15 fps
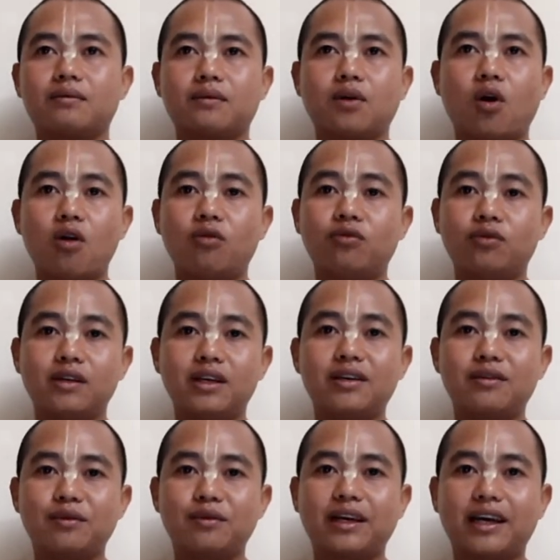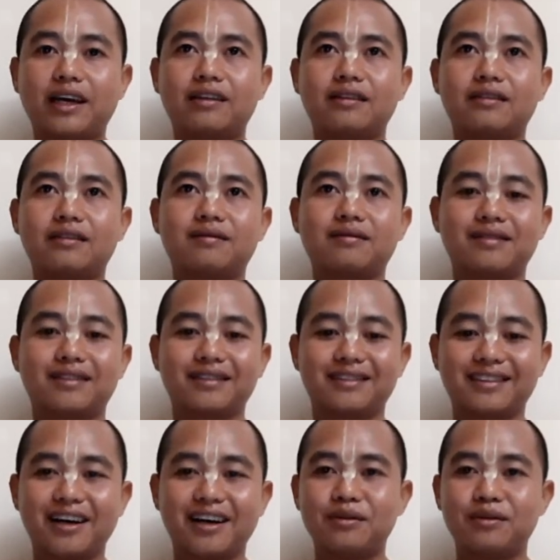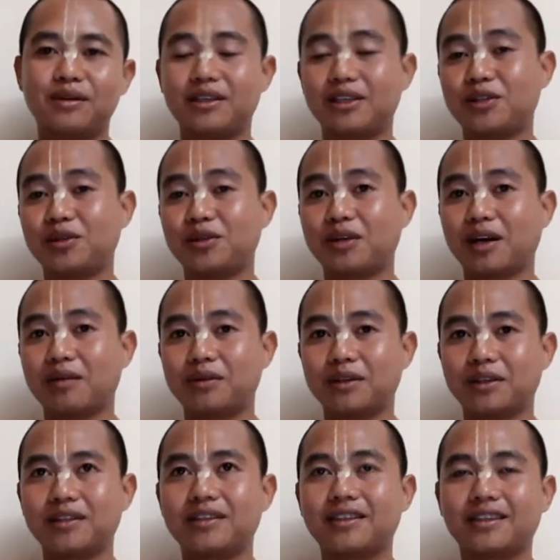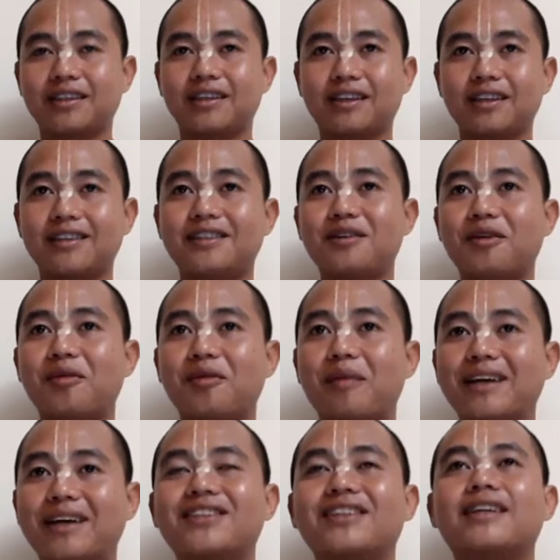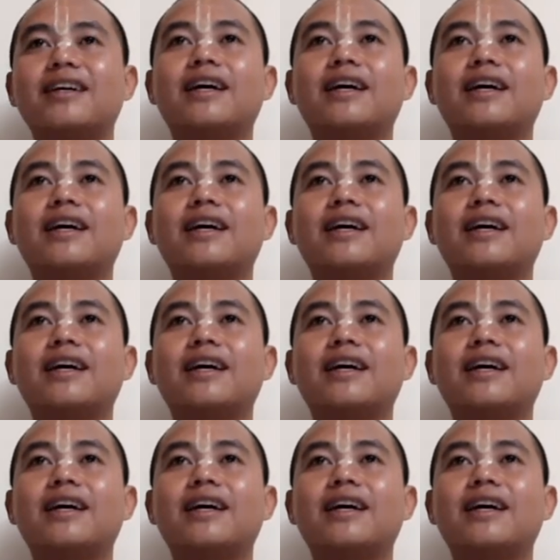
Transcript: hopefully we can cover these two chapters. It's not much.